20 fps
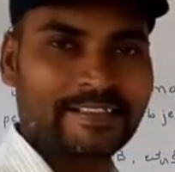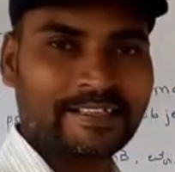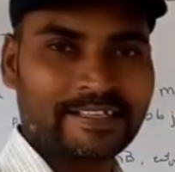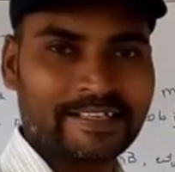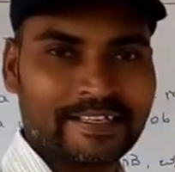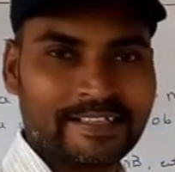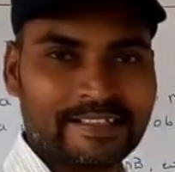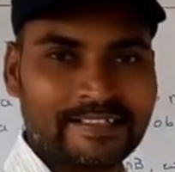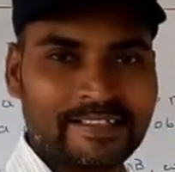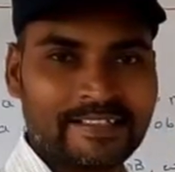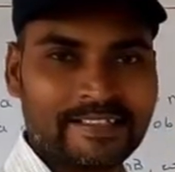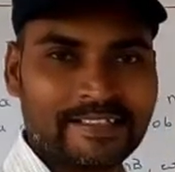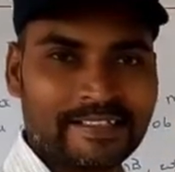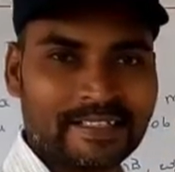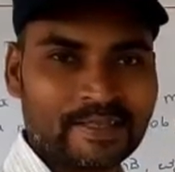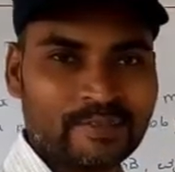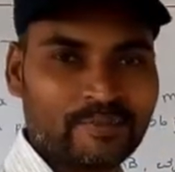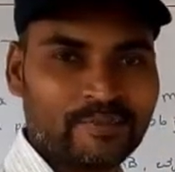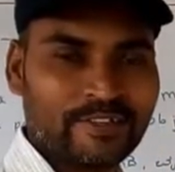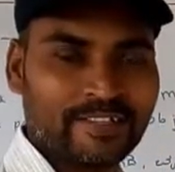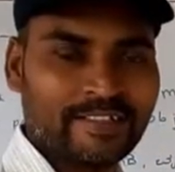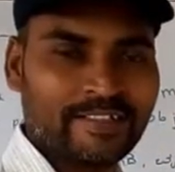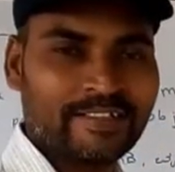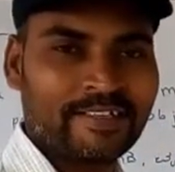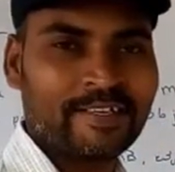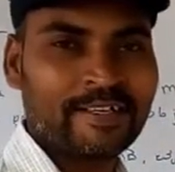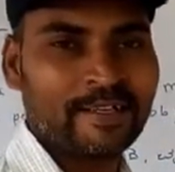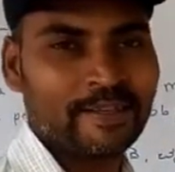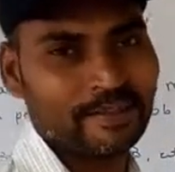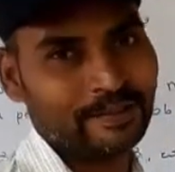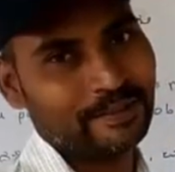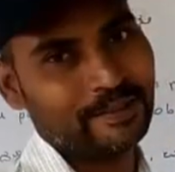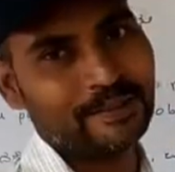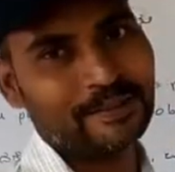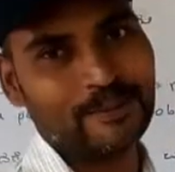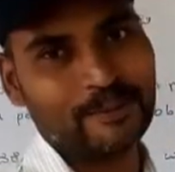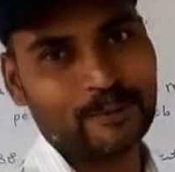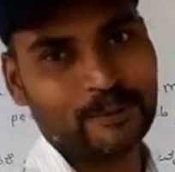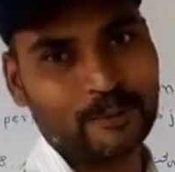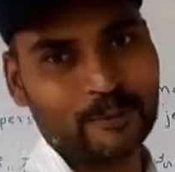the case is same with
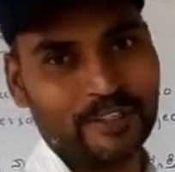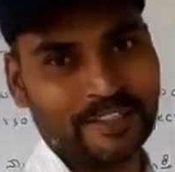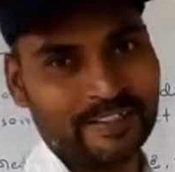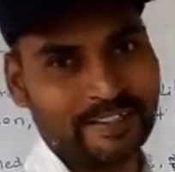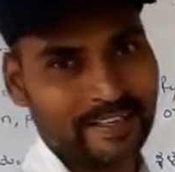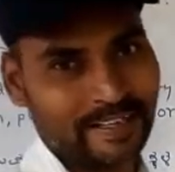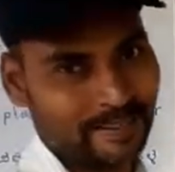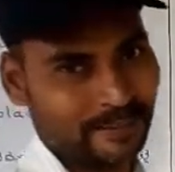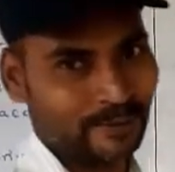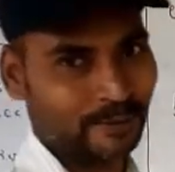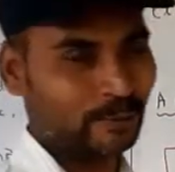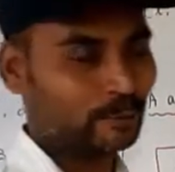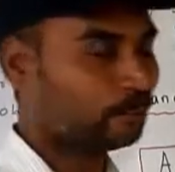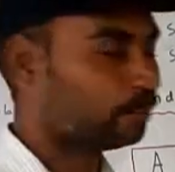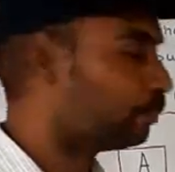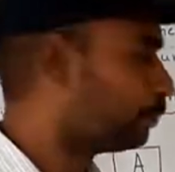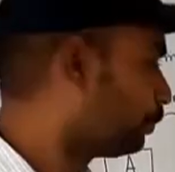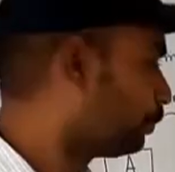these two words also.